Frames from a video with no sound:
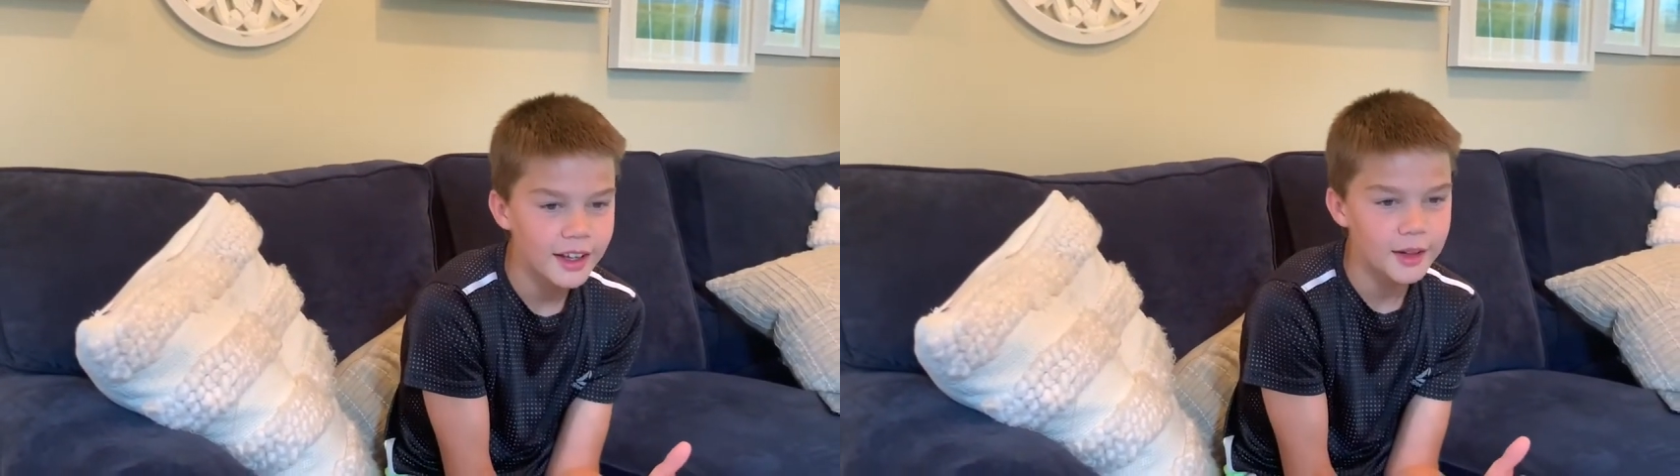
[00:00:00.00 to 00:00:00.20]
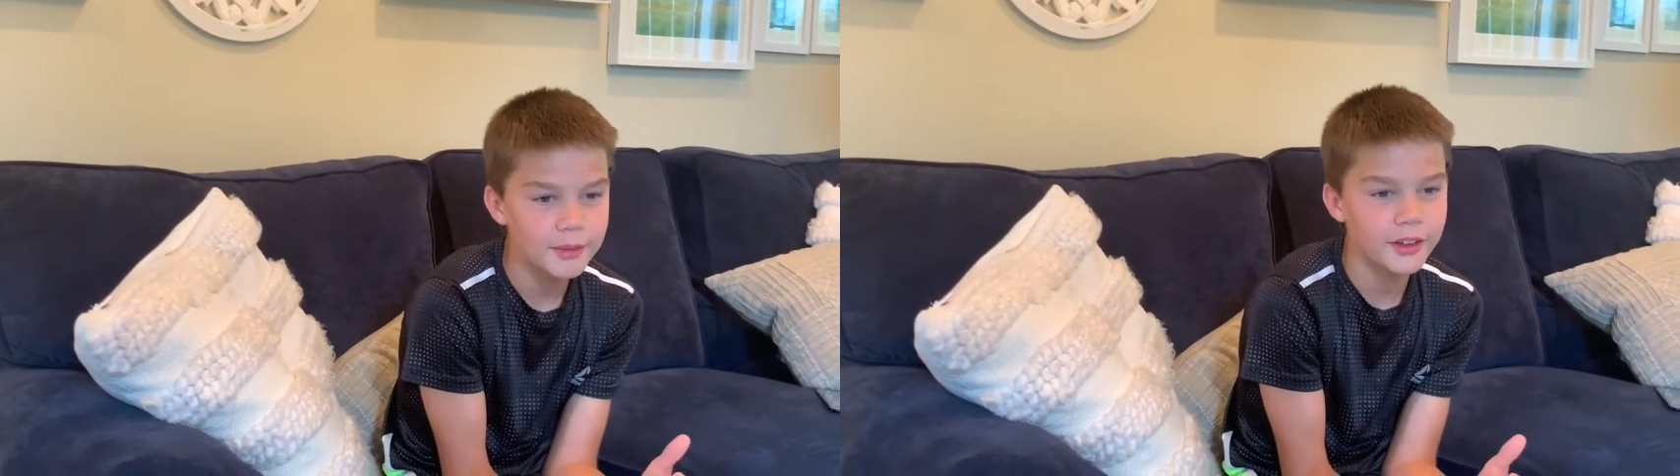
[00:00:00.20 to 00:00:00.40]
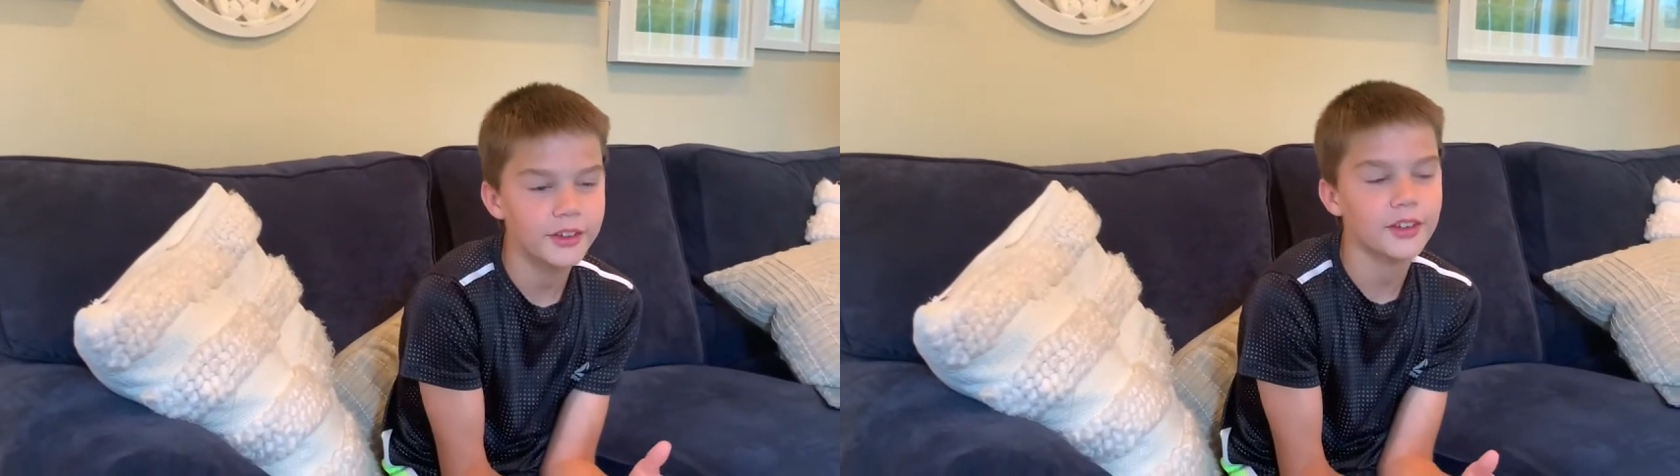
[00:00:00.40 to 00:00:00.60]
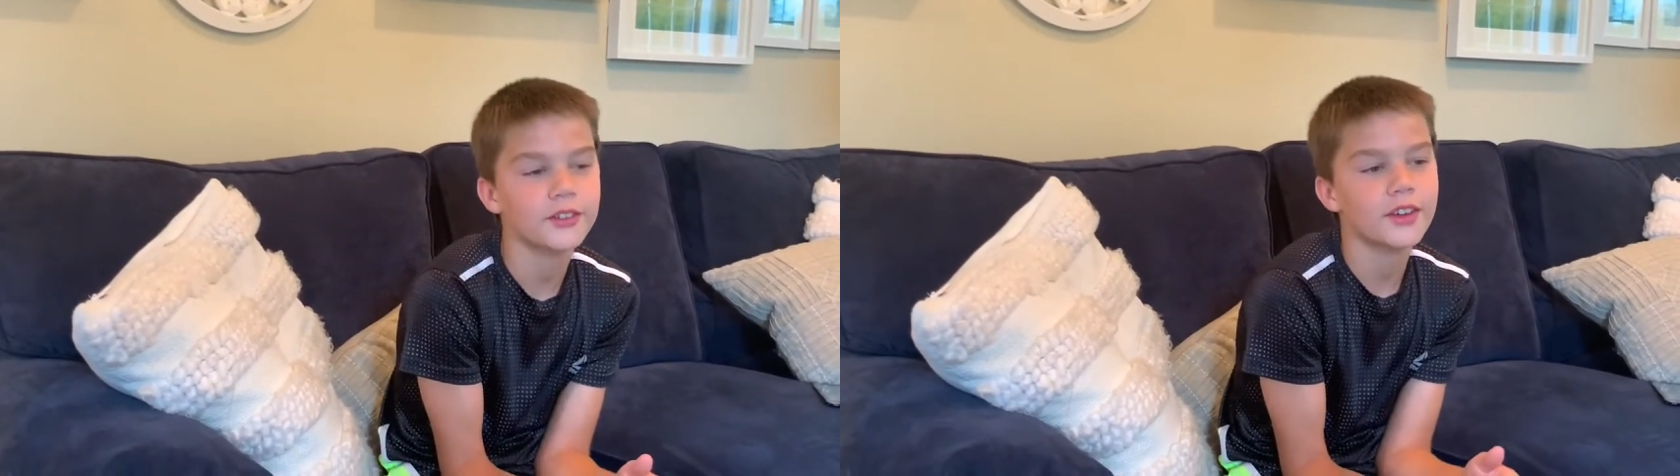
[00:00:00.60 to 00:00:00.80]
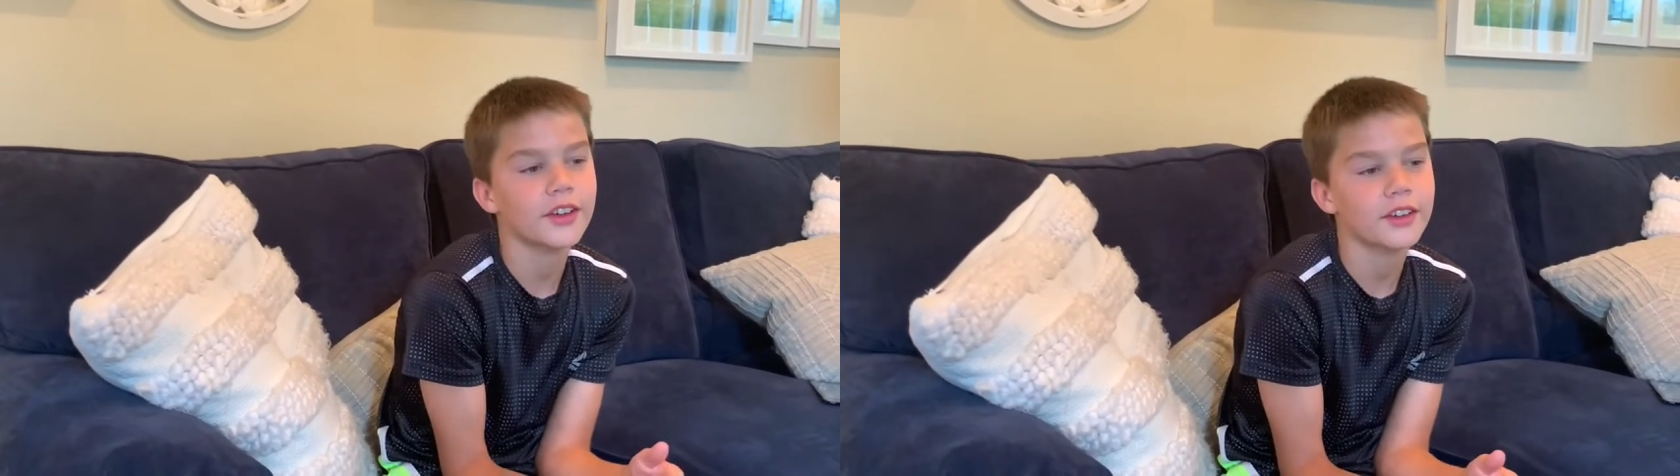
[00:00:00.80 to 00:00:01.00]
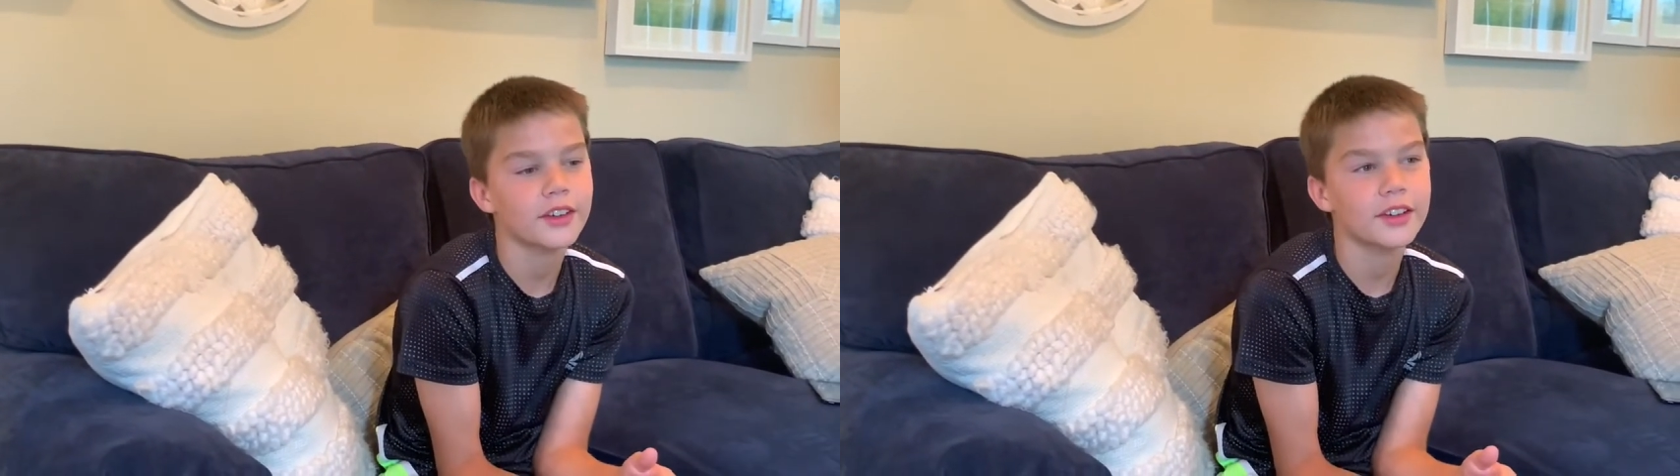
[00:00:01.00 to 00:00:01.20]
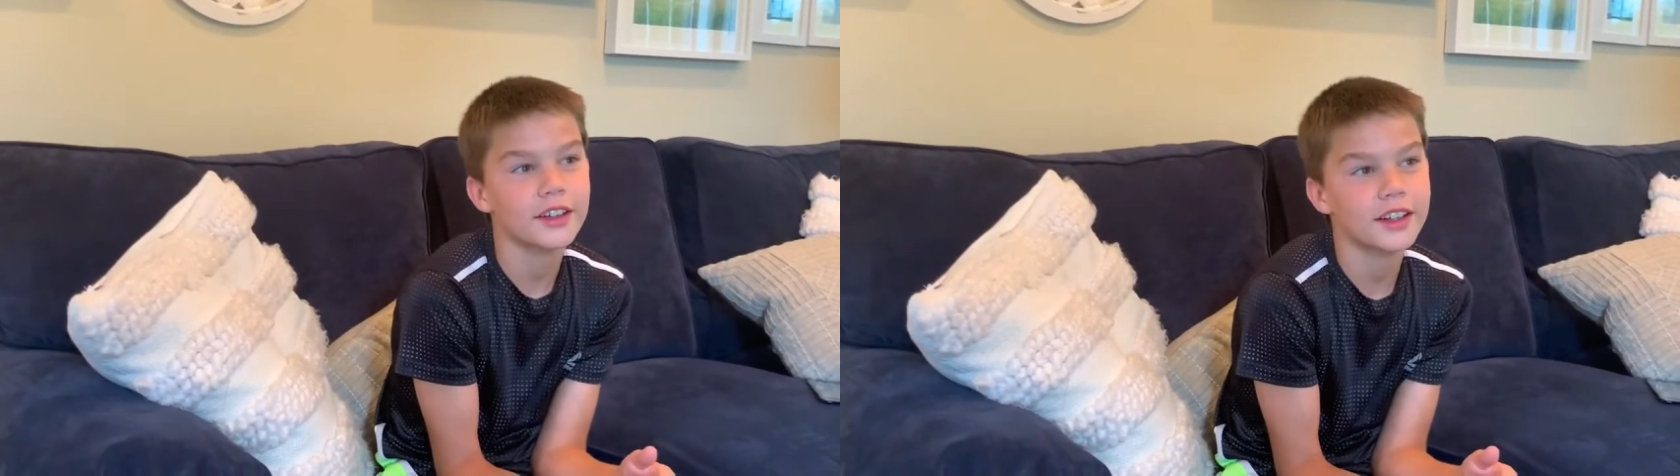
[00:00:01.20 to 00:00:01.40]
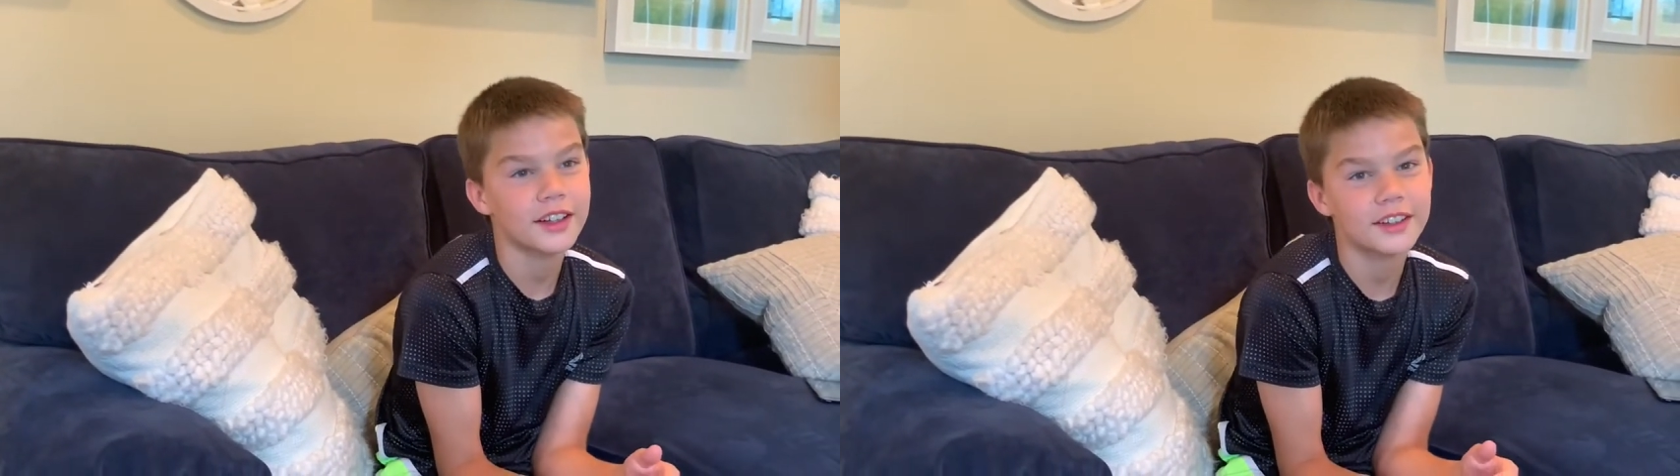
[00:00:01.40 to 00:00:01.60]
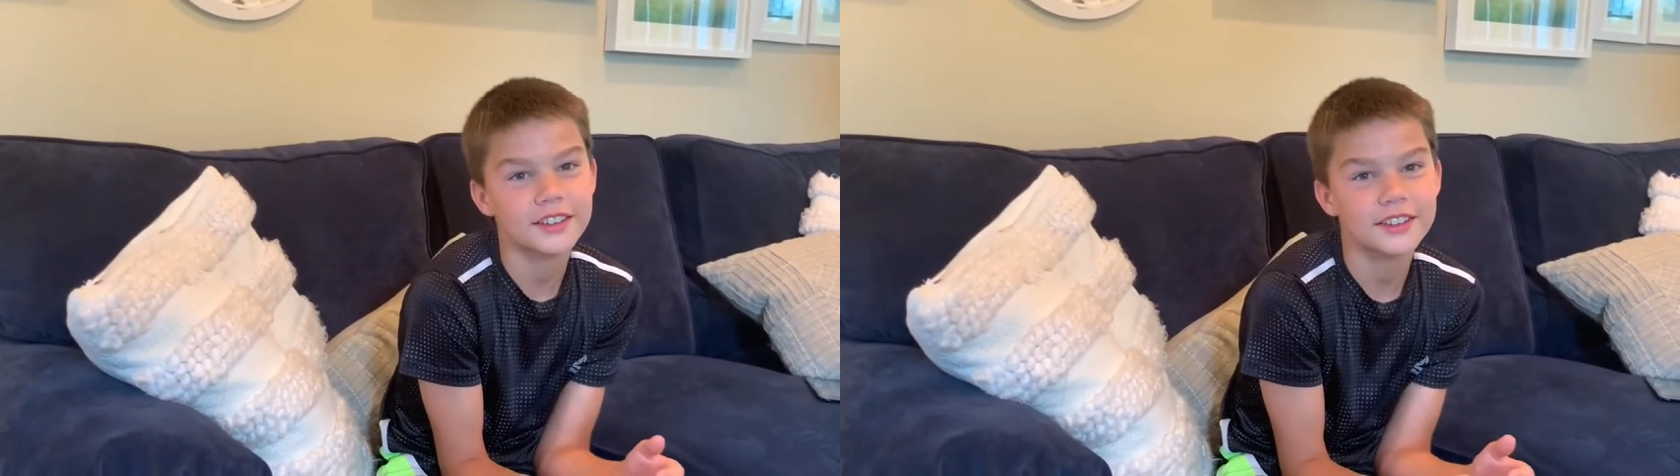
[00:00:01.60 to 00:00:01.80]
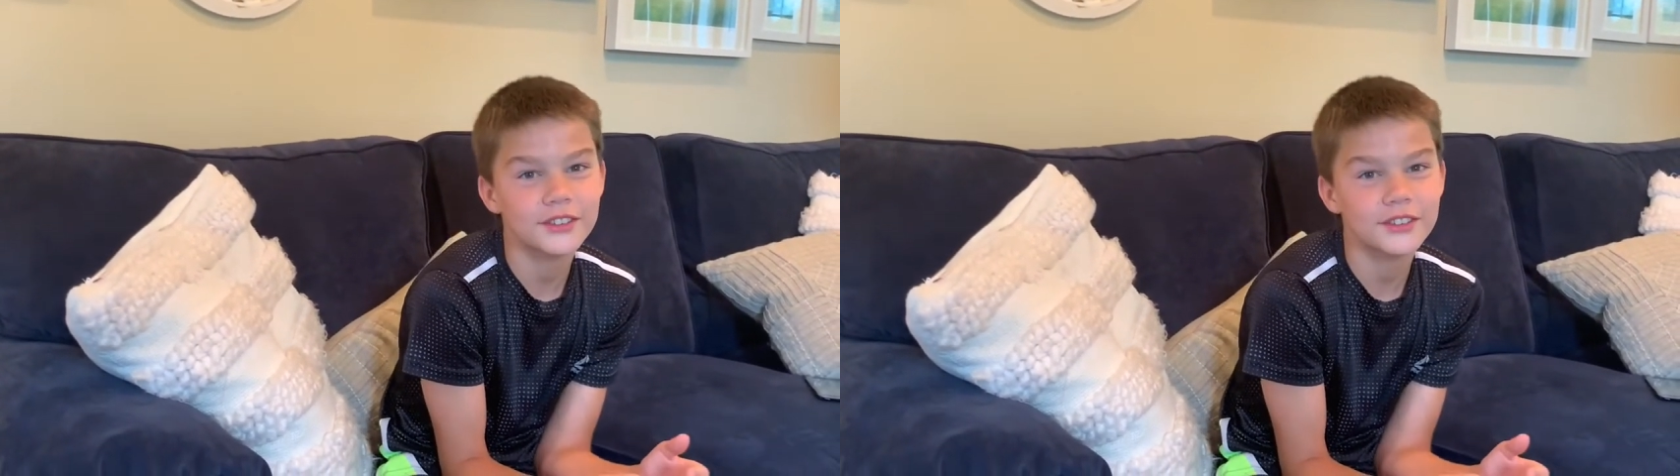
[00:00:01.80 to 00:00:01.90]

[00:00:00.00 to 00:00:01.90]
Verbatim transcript: and my grandfather and